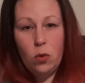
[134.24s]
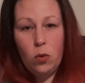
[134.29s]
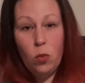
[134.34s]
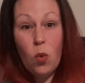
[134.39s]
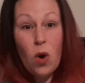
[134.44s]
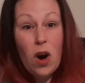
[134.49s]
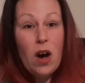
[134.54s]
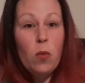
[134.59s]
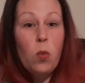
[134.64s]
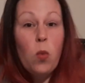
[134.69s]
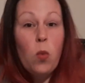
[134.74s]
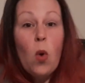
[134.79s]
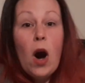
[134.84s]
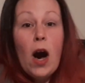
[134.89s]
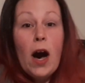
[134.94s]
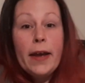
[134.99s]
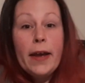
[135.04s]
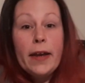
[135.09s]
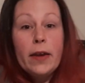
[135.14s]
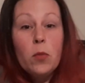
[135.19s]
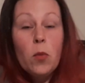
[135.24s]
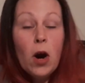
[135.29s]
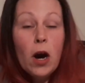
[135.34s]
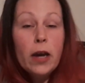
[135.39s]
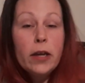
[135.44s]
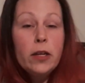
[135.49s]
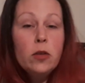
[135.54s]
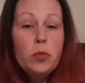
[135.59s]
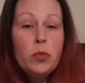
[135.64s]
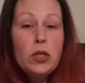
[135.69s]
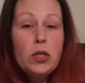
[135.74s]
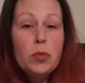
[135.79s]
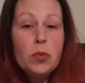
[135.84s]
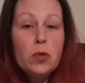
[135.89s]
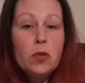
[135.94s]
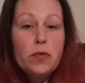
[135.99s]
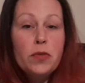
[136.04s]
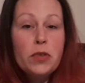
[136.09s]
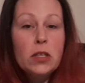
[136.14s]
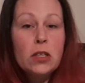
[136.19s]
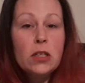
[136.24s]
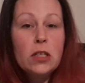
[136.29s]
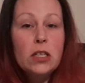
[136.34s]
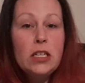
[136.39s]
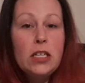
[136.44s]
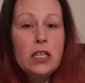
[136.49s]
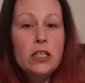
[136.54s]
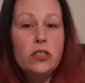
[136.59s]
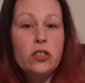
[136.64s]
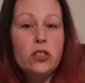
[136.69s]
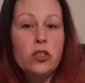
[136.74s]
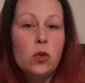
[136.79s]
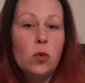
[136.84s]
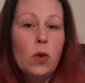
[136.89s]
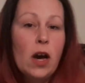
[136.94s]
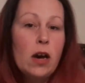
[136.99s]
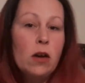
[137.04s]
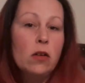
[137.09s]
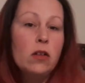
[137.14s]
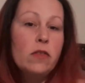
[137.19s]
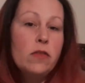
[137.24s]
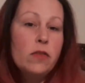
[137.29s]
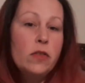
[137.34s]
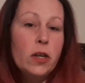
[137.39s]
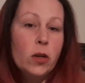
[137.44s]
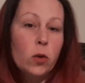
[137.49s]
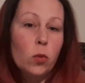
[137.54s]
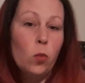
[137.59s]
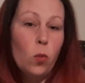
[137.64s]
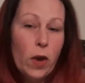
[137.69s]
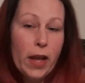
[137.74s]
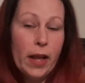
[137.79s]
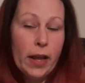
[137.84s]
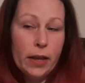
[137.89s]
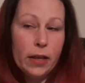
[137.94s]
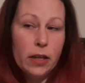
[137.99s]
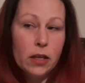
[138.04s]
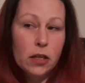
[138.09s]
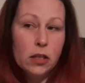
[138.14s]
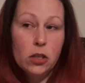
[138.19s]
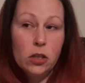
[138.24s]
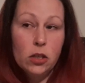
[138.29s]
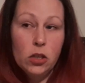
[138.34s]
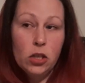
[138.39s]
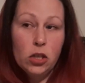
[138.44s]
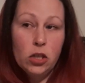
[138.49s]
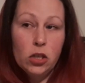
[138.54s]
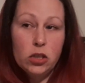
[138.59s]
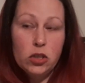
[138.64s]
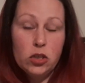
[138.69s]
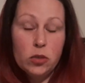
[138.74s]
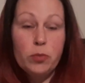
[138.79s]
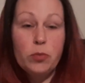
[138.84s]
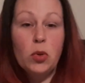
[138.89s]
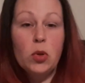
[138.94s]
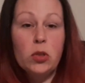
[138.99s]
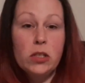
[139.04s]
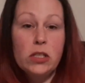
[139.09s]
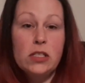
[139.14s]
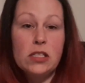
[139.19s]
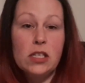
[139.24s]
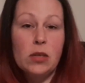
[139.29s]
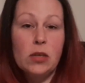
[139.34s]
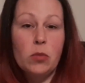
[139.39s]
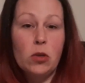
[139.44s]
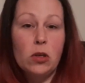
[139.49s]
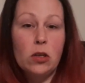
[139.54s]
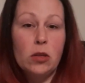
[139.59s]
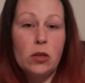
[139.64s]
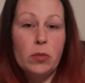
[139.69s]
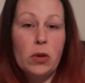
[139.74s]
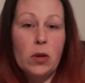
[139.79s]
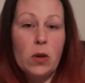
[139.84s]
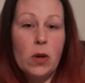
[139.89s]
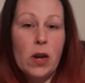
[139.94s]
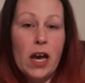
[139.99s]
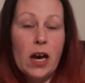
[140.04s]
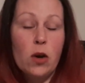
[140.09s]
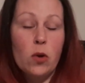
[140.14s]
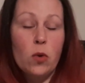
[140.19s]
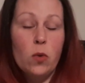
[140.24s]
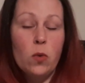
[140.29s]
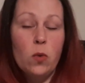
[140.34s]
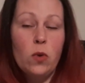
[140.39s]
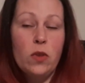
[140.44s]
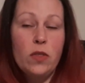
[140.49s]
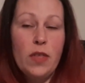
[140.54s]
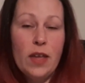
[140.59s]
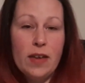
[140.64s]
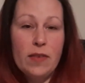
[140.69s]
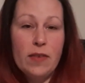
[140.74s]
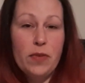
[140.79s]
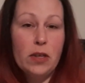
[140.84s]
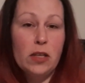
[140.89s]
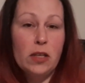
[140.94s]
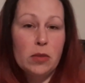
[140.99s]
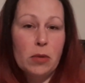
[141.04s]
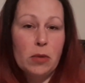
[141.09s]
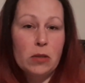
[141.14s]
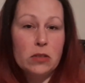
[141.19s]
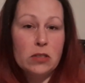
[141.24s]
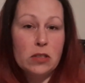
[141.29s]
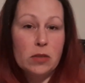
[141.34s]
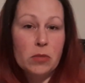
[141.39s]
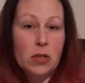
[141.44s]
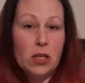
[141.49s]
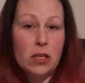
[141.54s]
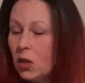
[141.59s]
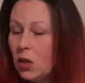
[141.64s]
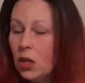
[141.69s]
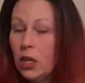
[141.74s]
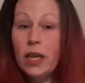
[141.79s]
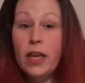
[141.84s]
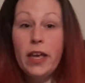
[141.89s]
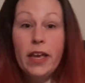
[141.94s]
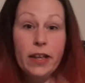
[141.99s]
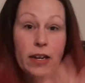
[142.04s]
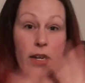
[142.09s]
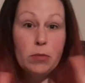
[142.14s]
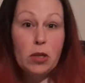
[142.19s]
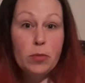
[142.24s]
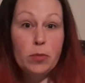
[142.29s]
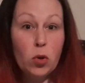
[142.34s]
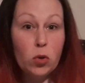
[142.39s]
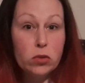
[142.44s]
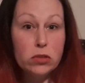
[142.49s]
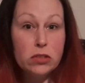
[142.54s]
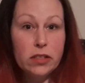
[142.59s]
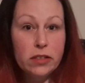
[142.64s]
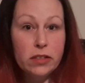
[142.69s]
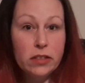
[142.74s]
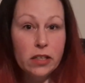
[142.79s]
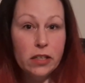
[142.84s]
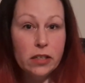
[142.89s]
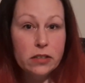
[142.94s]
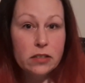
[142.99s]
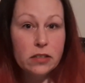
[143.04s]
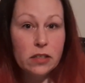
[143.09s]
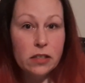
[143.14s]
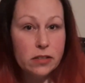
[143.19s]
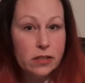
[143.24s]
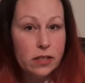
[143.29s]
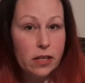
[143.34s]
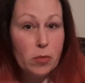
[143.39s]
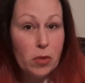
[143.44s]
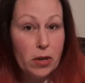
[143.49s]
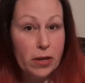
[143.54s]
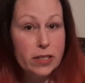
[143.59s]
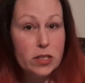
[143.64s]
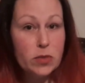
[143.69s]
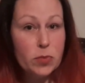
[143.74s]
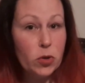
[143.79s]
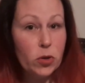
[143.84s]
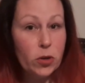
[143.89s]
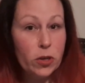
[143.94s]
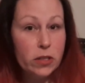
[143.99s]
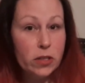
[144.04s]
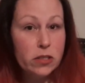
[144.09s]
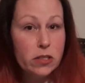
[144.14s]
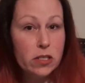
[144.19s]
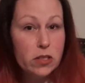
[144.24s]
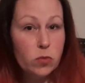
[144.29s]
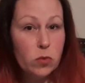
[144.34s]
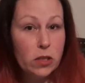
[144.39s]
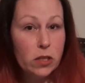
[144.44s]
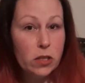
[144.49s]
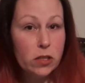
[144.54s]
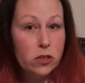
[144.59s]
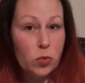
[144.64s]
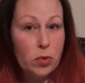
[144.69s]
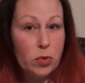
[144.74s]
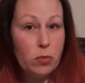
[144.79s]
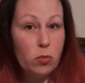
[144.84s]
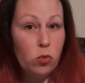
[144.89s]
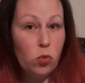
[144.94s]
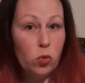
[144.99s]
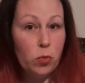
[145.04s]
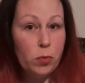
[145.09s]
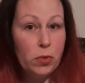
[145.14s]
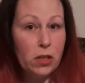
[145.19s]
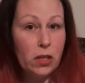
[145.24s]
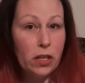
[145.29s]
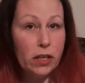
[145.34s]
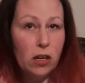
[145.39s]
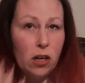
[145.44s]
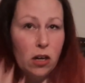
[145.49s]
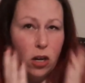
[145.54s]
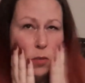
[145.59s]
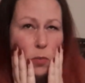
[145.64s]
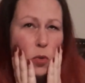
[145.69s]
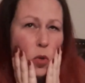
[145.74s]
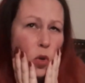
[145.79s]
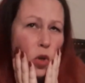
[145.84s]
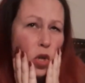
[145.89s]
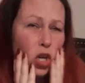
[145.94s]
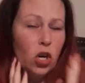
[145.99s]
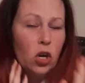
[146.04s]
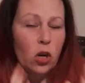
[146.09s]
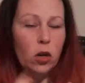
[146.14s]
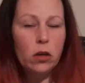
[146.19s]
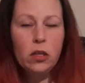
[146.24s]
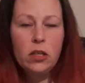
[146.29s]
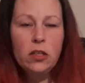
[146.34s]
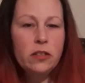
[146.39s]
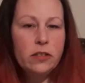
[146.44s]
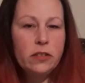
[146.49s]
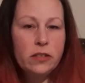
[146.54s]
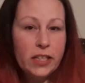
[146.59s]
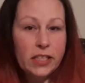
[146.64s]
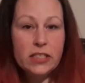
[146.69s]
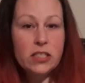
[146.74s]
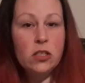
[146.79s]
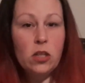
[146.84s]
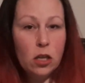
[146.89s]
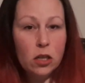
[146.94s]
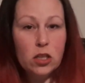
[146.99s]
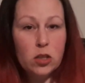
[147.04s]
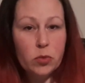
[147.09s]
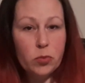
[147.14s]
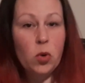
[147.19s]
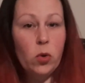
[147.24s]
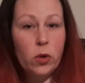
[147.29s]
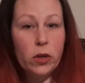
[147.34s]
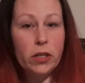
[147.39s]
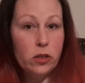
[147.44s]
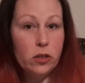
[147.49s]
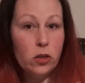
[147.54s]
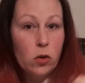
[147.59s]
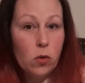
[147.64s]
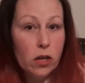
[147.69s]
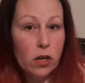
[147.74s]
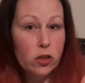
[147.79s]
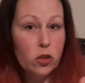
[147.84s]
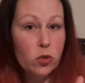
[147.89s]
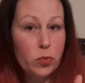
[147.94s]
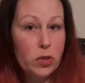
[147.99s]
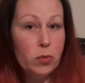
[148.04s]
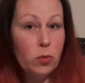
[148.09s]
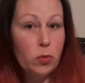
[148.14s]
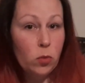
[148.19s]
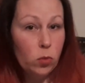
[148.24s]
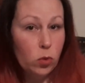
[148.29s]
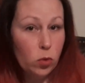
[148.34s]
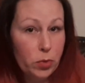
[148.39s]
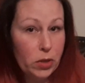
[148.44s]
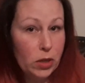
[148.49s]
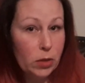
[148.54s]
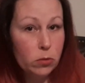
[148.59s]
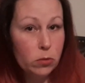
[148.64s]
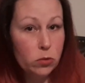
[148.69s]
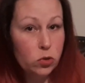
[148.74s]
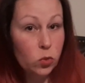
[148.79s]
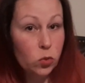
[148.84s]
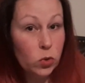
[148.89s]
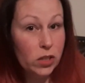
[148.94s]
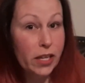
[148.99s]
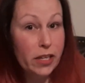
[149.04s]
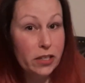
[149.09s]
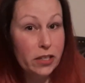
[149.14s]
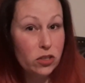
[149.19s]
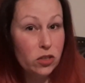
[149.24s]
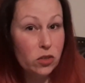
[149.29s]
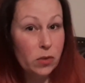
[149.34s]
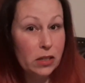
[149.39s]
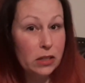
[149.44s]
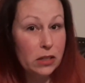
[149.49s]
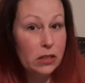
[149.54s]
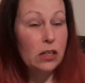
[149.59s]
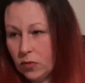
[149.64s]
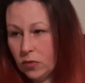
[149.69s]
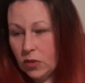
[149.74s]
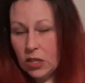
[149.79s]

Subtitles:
why do people feel the need to go out of their way to bully someone about how they feel about something? And I'm not posting this and saying my experiences with it so people will be like, oh, poor her. That's not the point. I know other people will be able to relate to it.